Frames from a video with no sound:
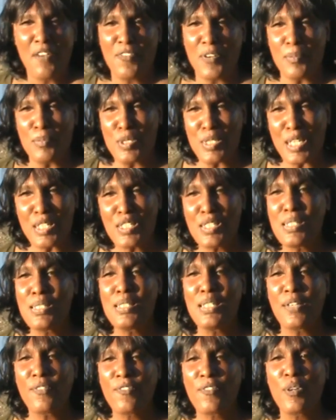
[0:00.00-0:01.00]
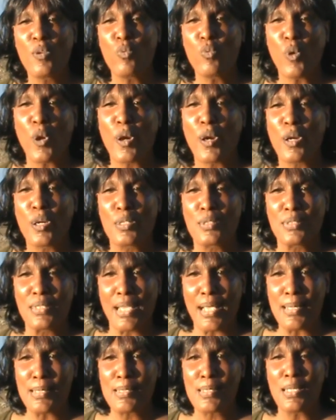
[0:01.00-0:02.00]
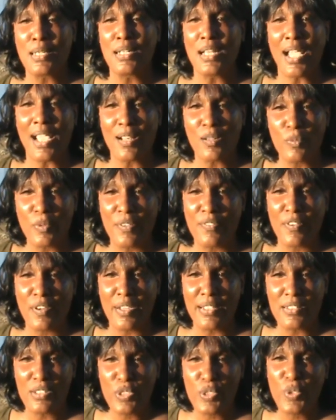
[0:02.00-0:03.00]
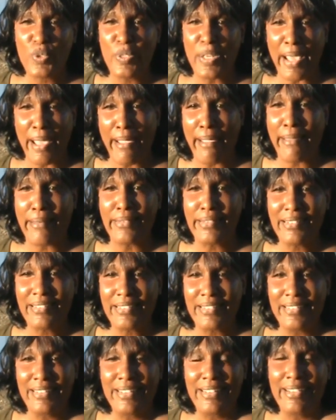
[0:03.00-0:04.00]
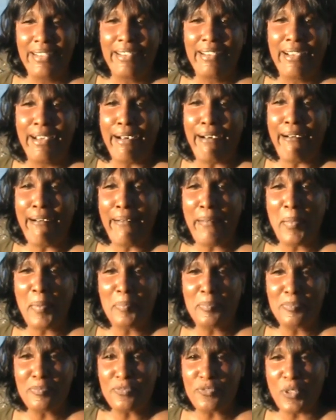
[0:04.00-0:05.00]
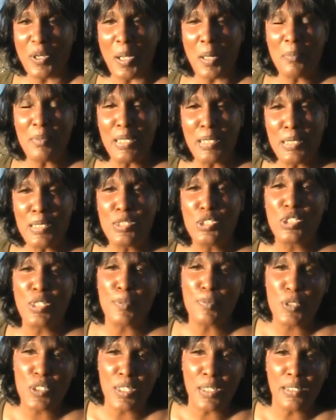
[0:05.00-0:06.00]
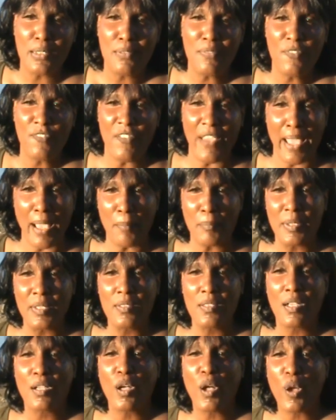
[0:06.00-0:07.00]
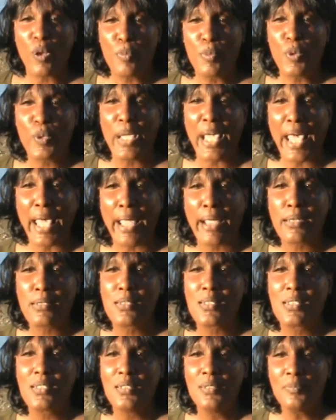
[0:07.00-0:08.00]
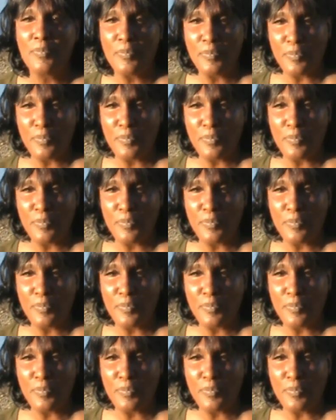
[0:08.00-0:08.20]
from such a different world as the Nile River in Sudan um, from an Egyptian family, the Kobokeks,